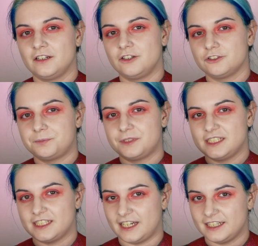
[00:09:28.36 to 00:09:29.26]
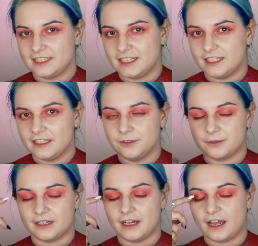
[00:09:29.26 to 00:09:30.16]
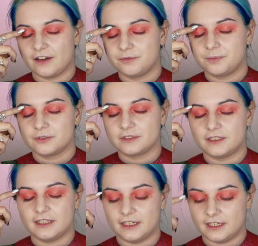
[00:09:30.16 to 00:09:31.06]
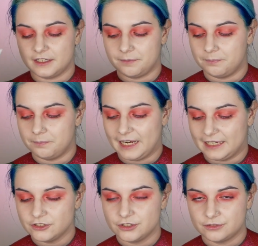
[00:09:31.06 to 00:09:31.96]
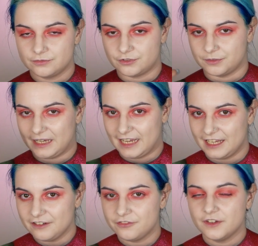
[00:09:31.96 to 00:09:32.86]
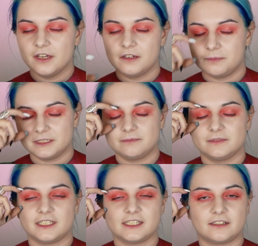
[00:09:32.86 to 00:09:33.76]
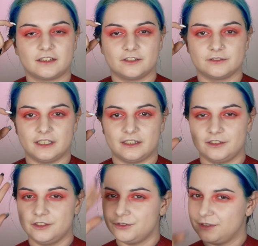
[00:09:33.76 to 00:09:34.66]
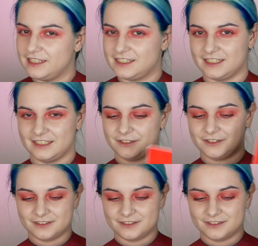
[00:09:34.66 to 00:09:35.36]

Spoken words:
not precisely where I have put the blush from e.l.f., but just around there, you will see.